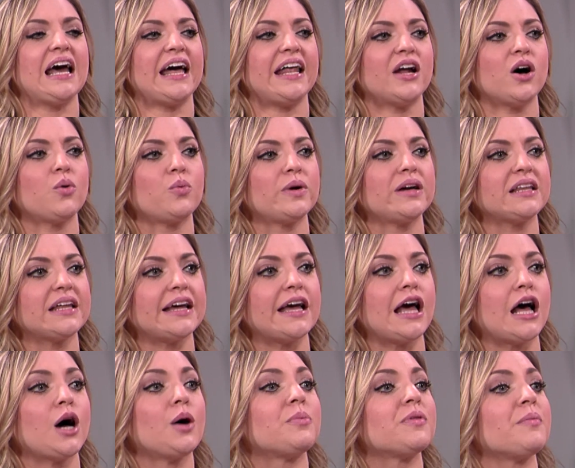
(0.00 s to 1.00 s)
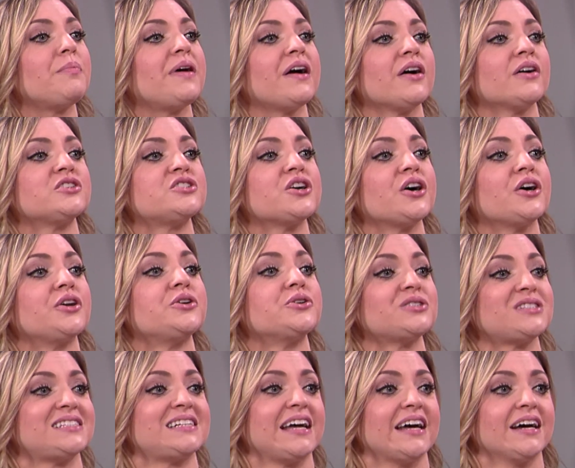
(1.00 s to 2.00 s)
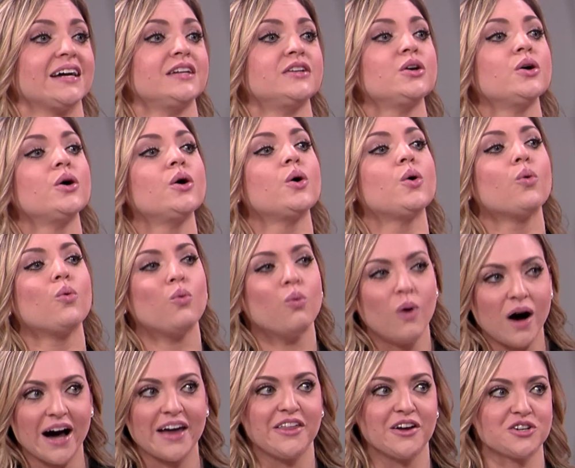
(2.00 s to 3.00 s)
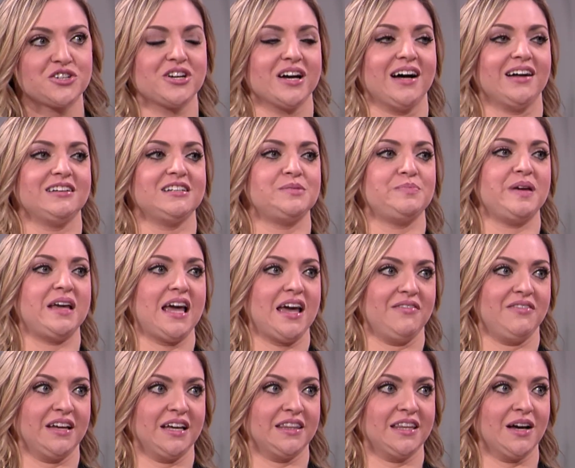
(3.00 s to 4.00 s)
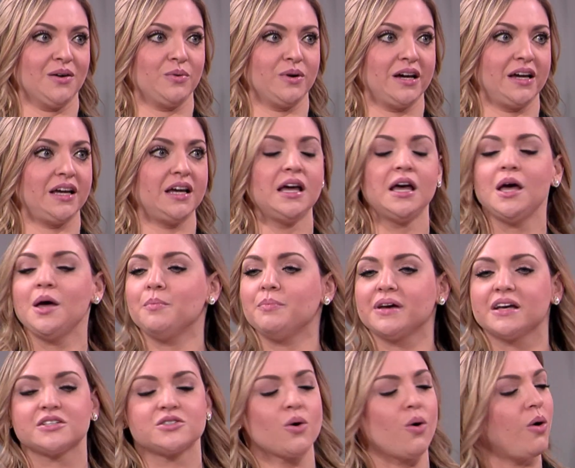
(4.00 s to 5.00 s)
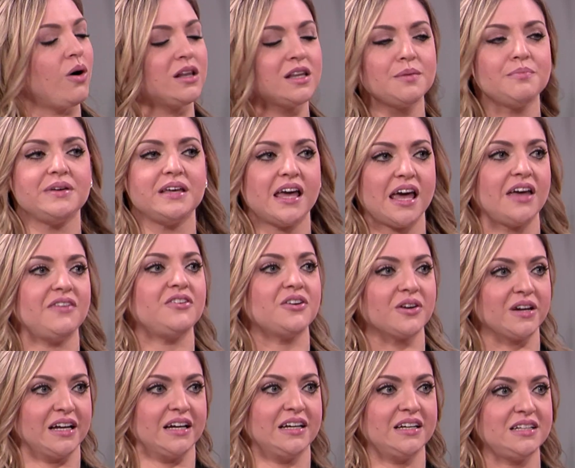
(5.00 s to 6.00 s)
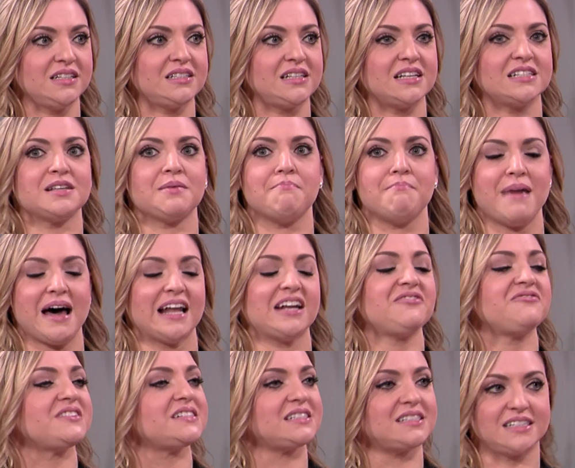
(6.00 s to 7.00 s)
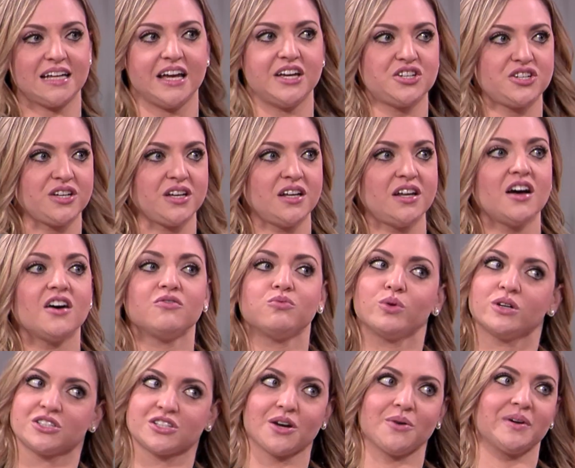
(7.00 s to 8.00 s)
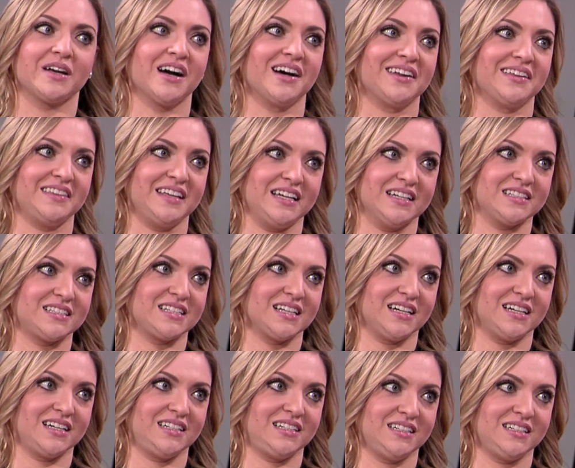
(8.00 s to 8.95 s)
And I'll really help the parent to understand why their child is behaving in that way. Because all a behavior is a manifestation of what's going on the inside.